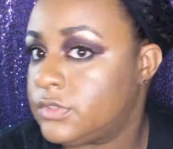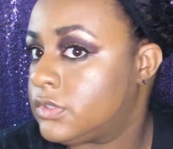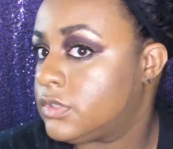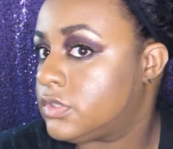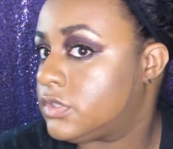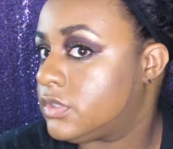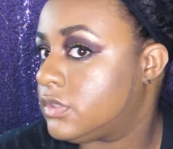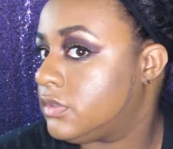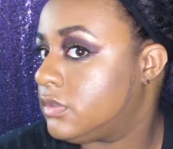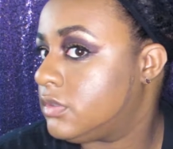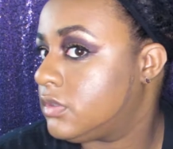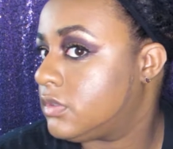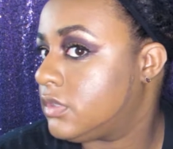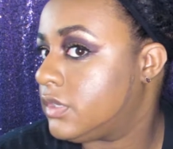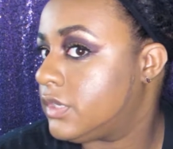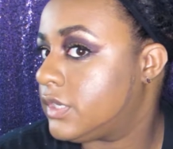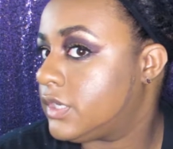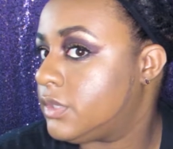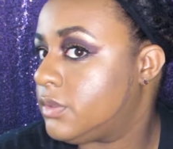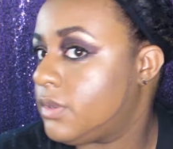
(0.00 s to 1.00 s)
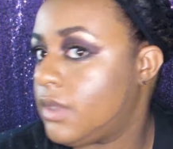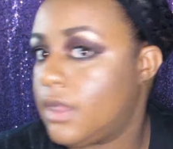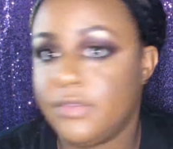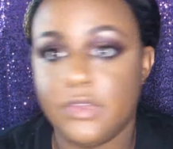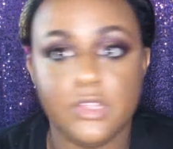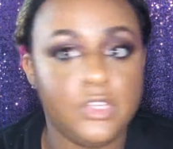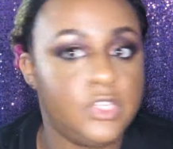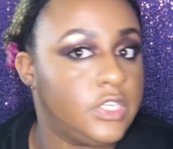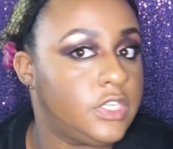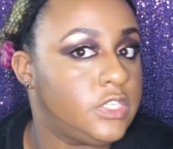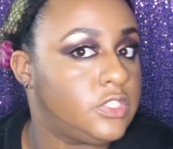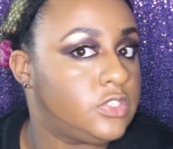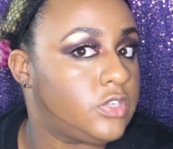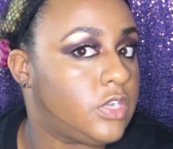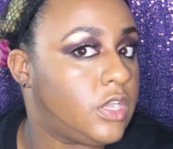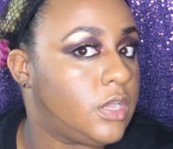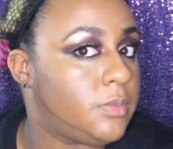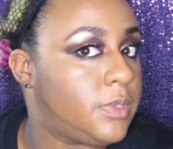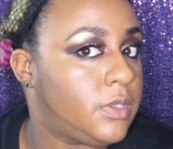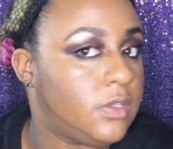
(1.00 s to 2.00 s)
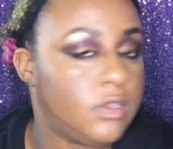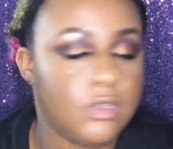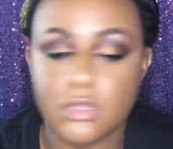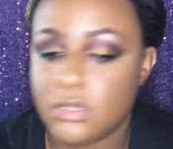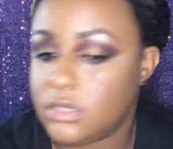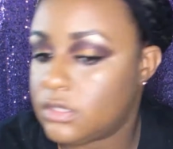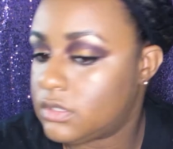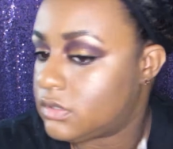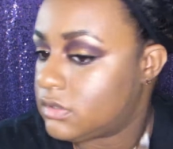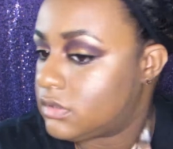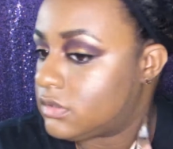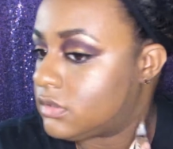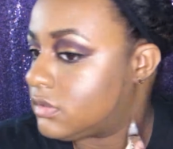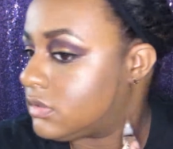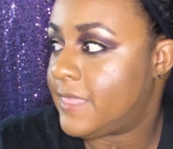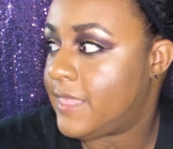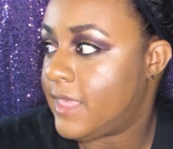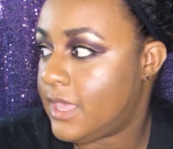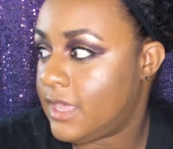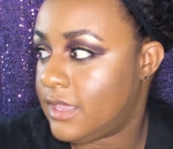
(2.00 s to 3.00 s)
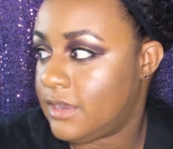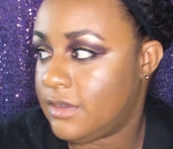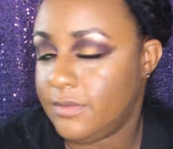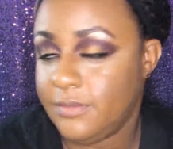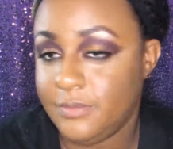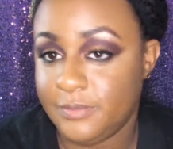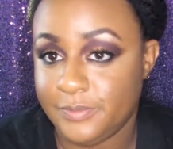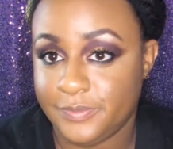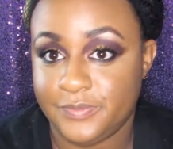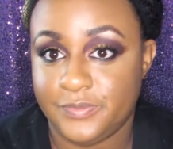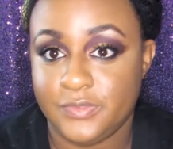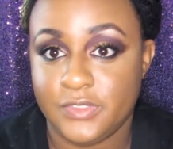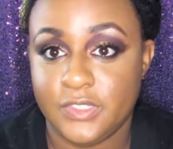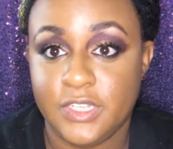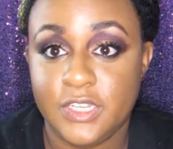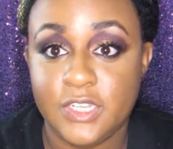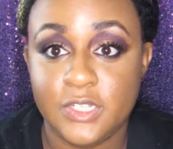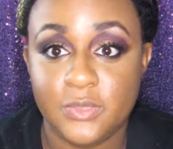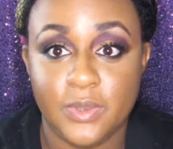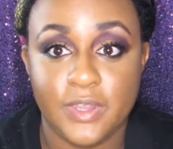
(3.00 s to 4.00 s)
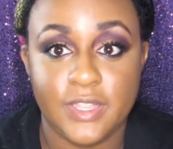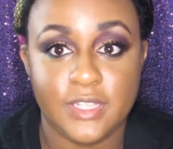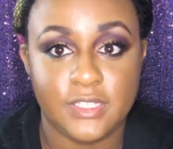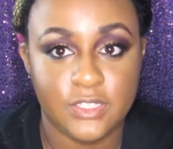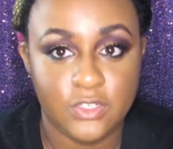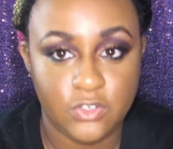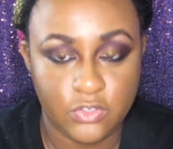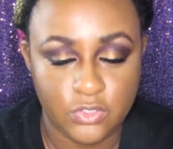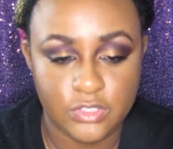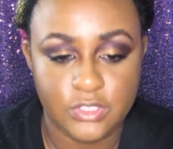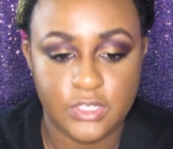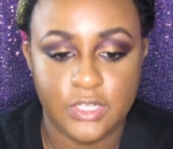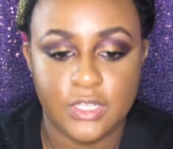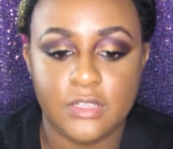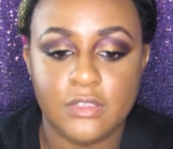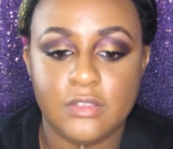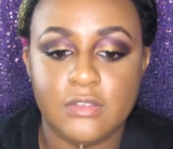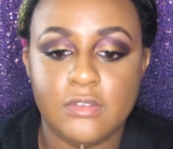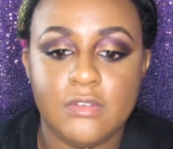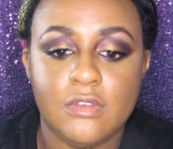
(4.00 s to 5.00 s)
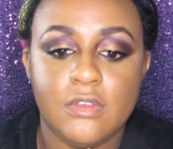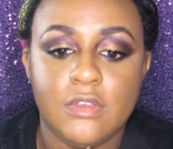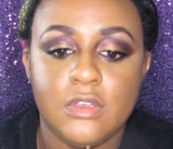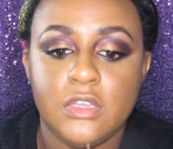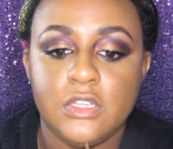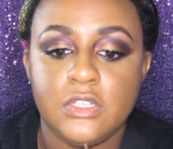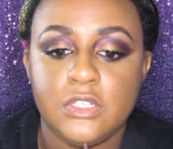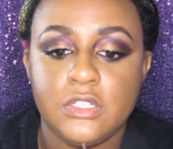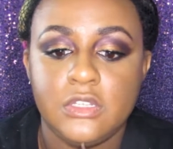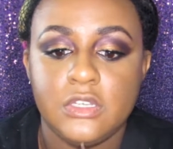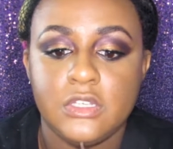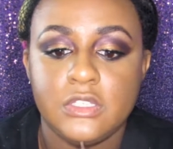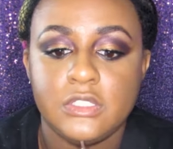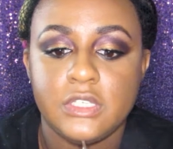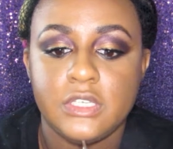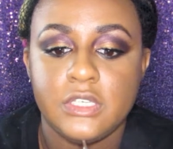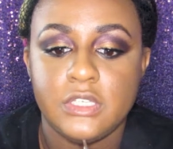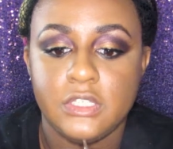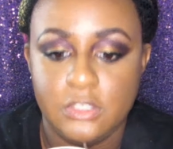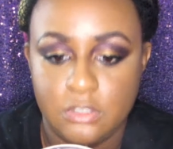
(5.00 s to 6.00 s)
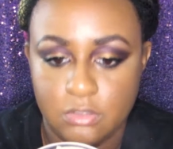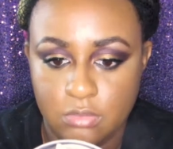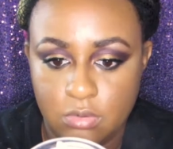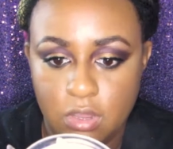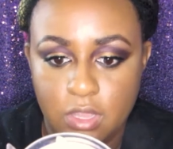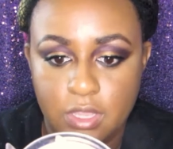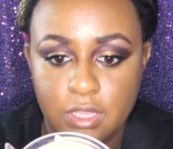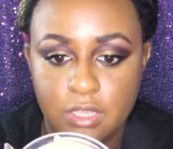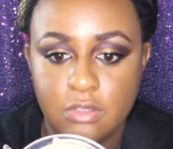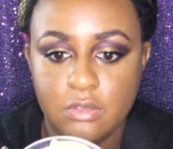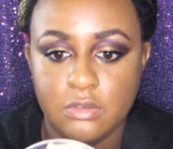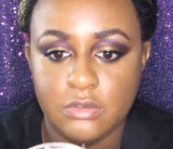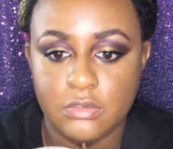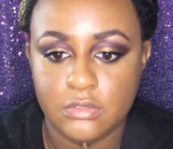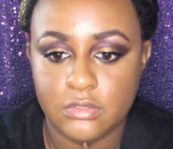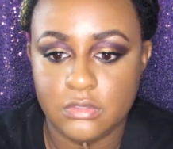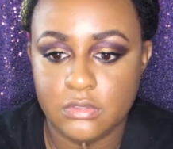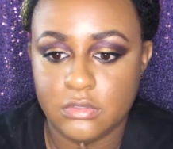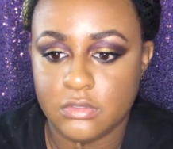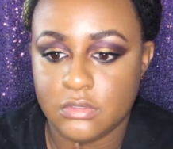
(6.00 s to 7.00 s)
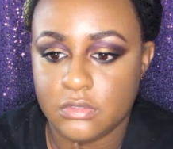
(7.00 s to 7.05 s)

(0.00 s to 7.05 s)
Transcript: Should look like you have a chin strap on. Then, here's where it gets interesting. She does a triangle.